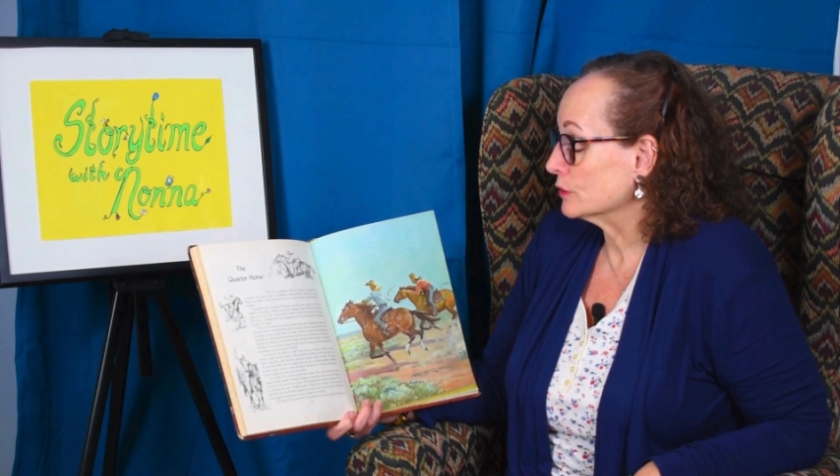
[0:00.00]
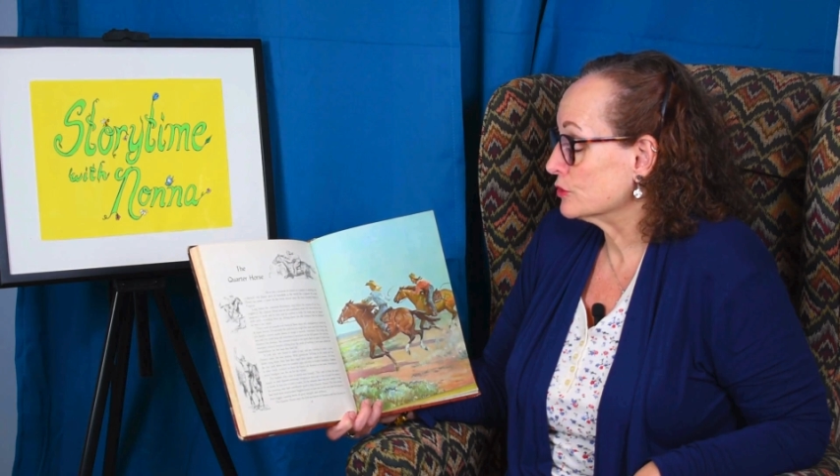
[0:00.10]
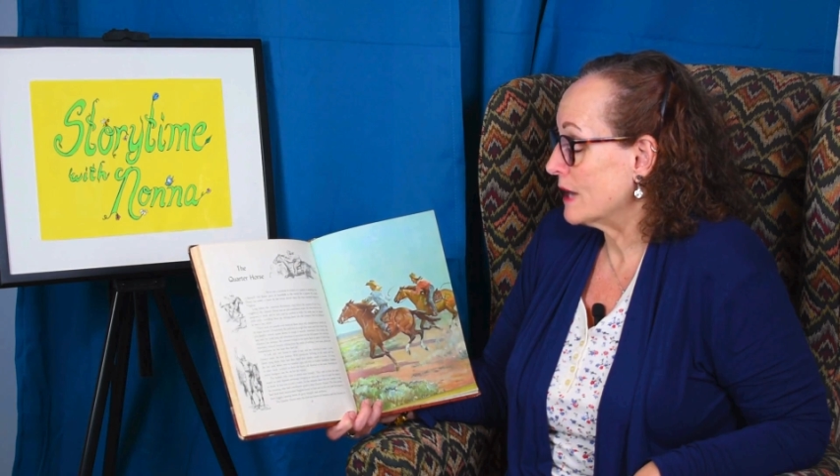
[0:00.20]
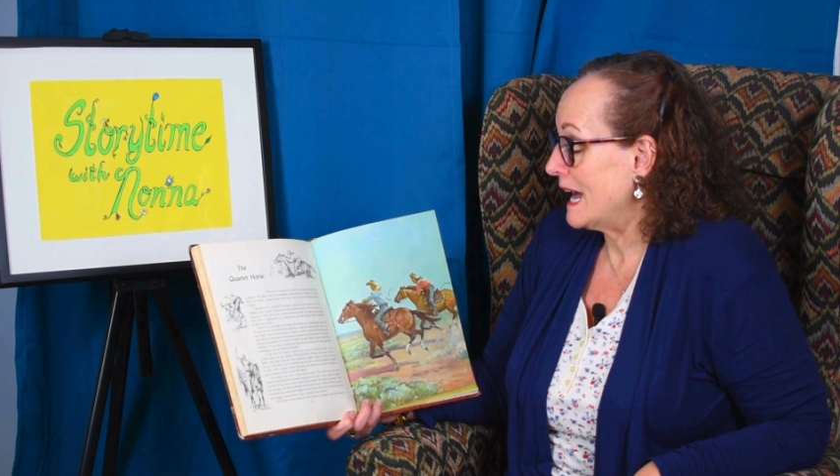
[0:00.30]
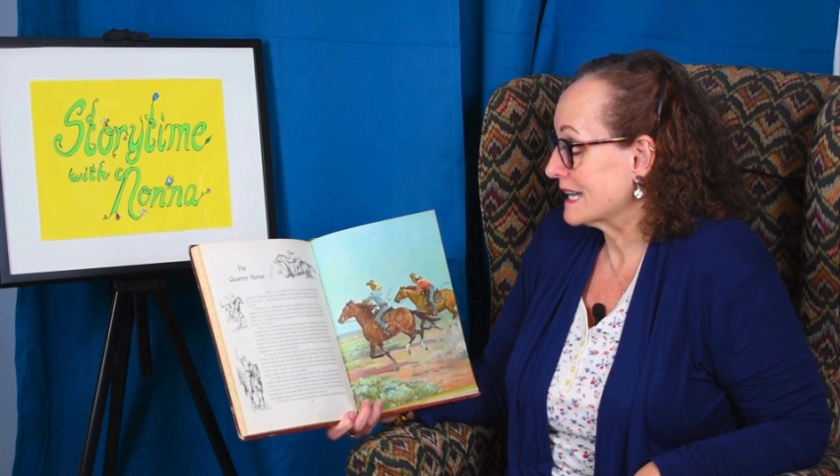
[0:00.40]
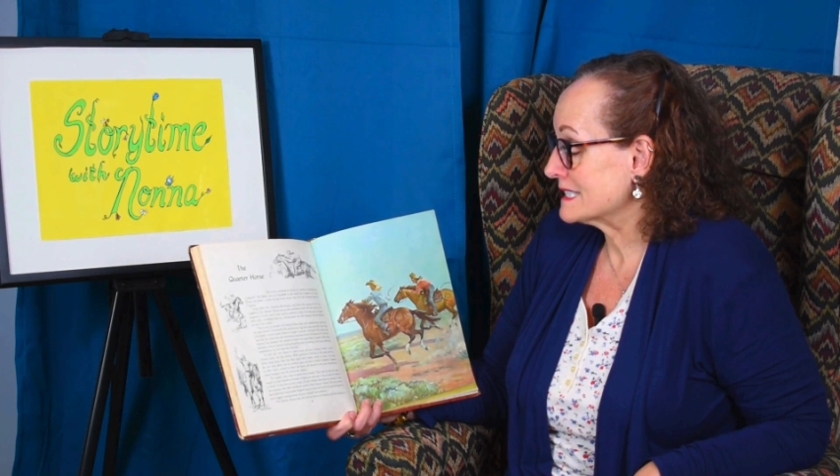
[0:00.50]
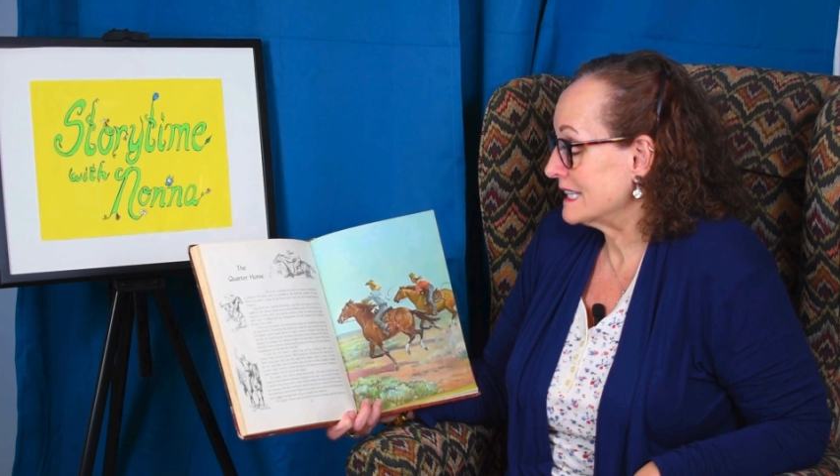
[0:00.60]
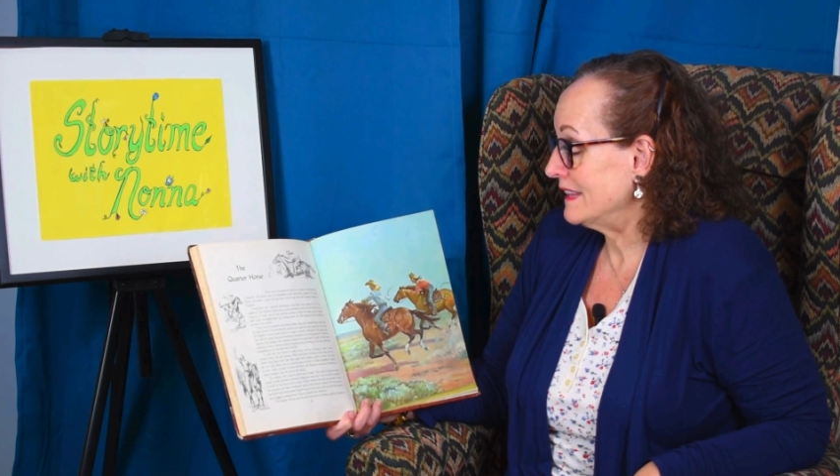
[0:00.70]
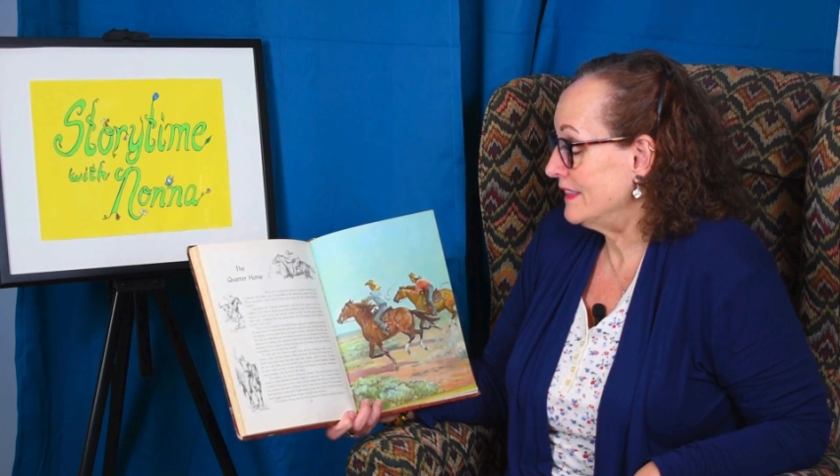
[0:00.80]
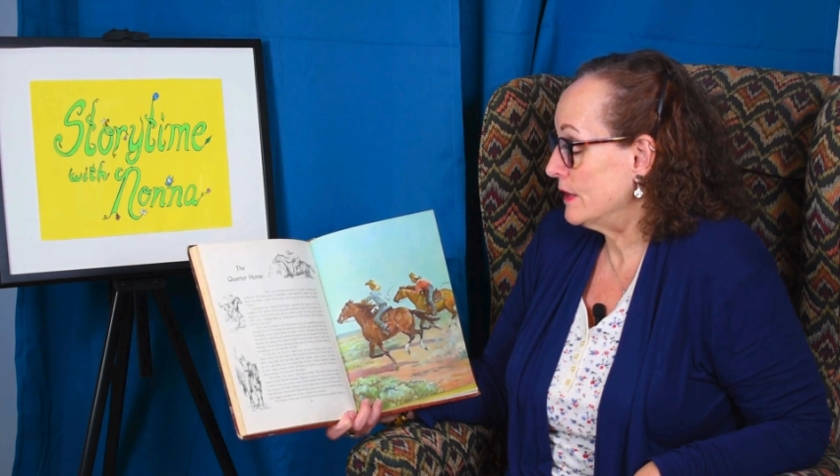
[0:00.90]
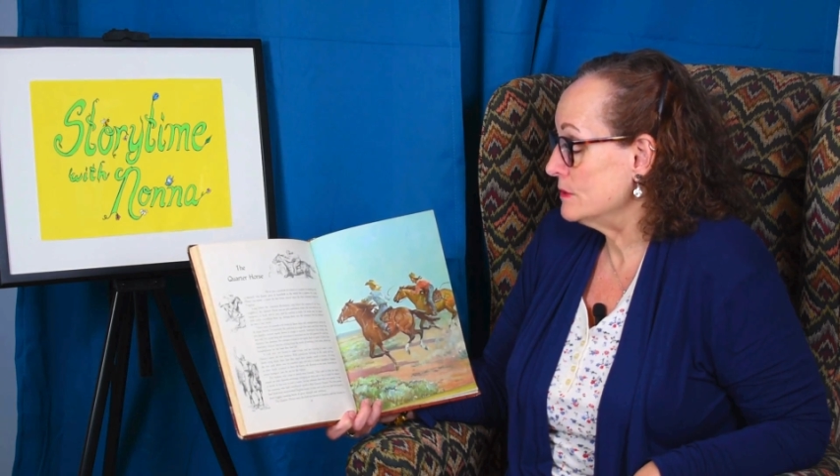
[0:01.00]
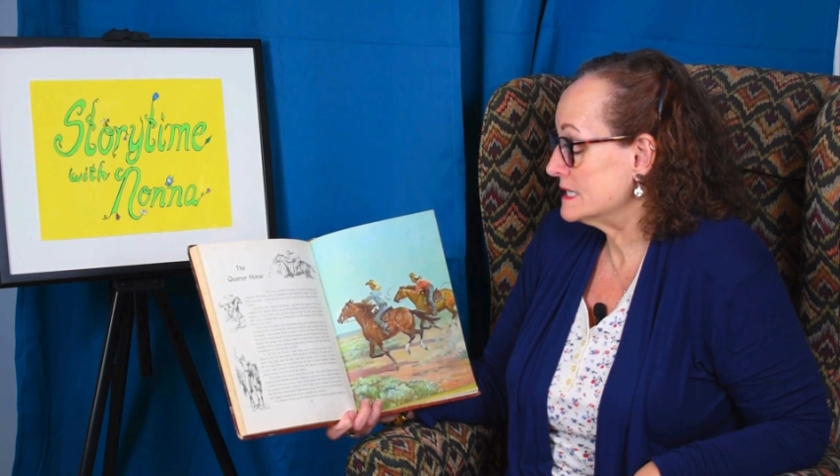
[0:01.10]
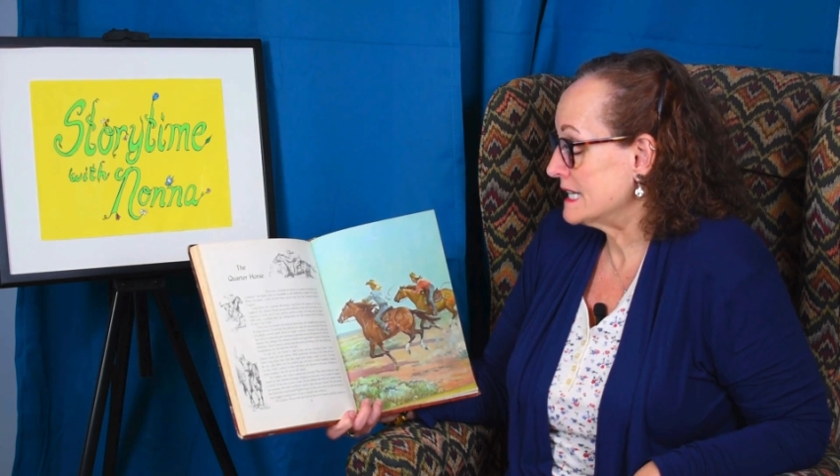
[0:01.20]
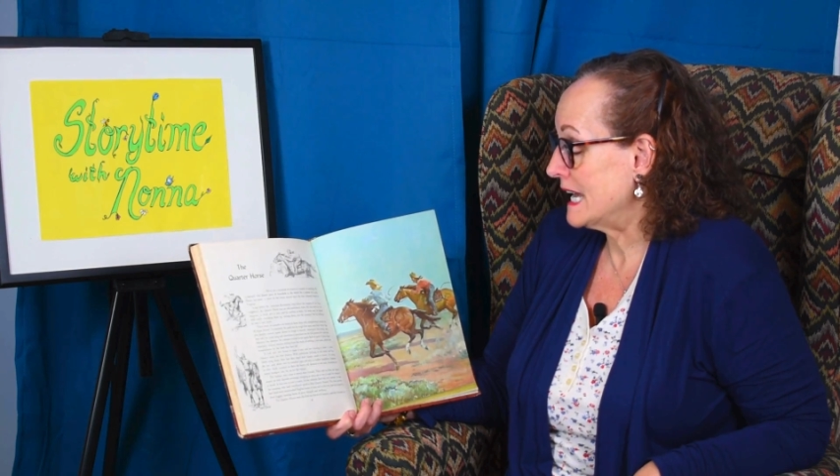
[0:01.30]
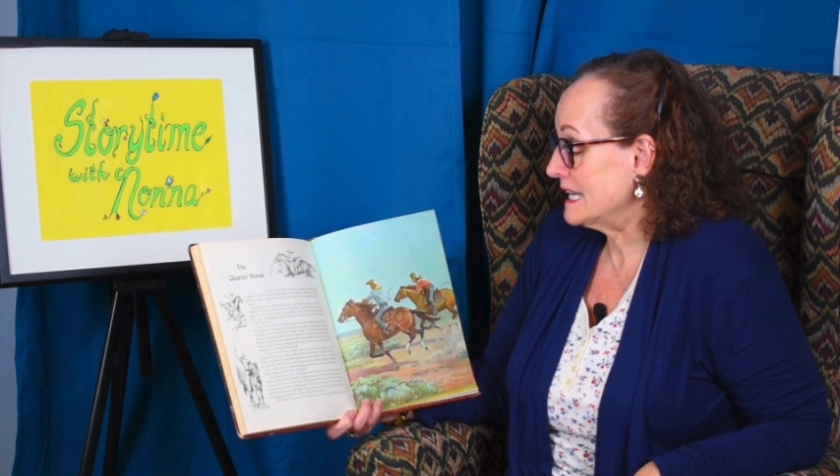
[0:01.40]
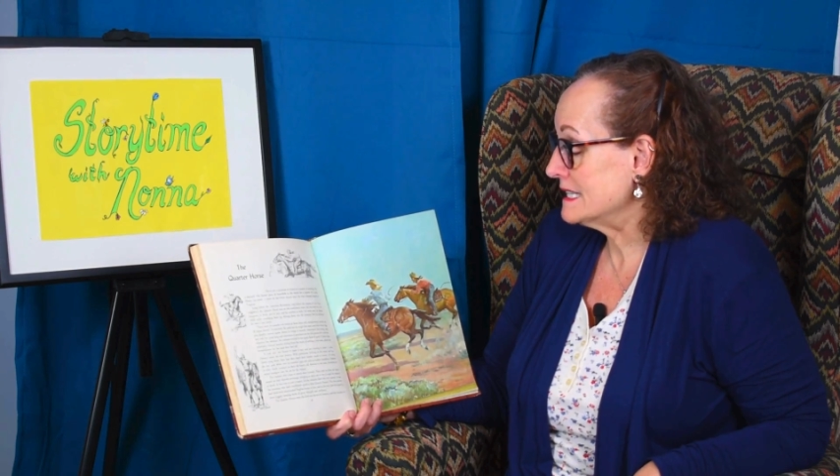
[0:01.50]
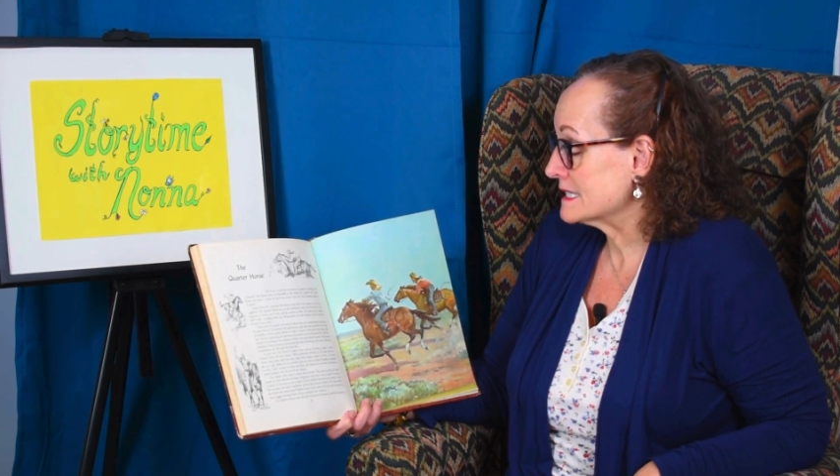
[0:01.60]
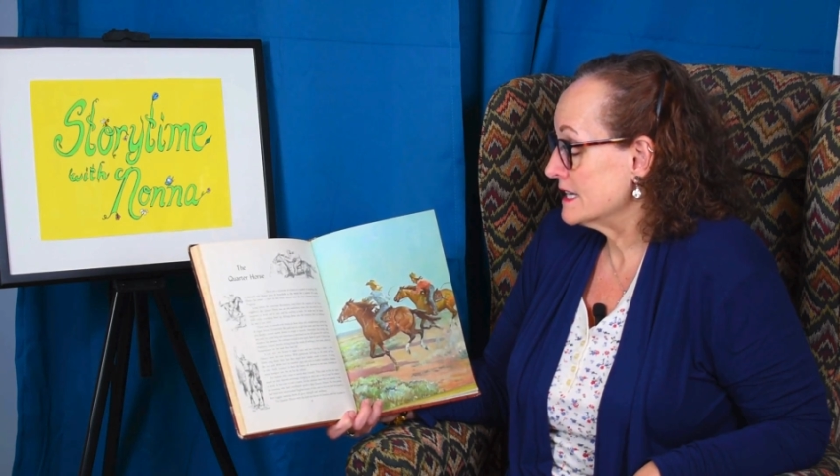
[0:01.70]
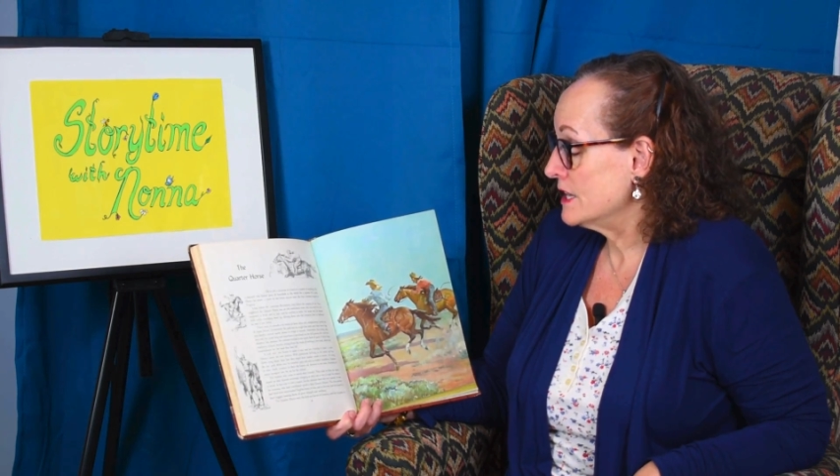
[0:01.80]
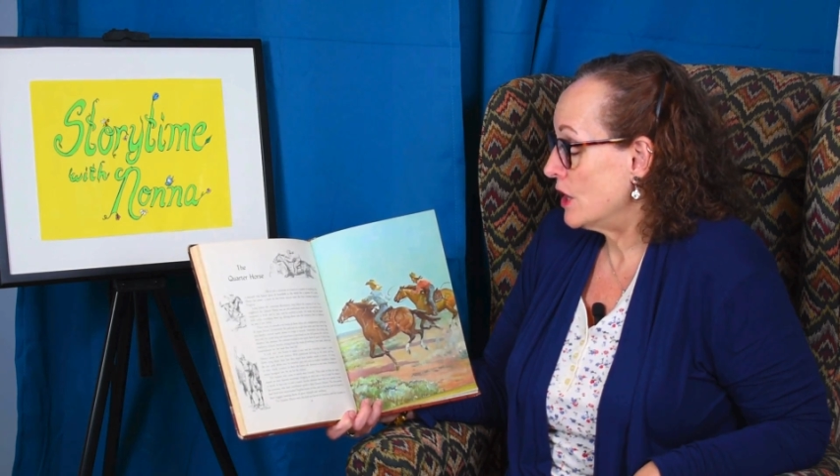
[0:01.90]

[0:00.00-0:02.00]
tracks in those days,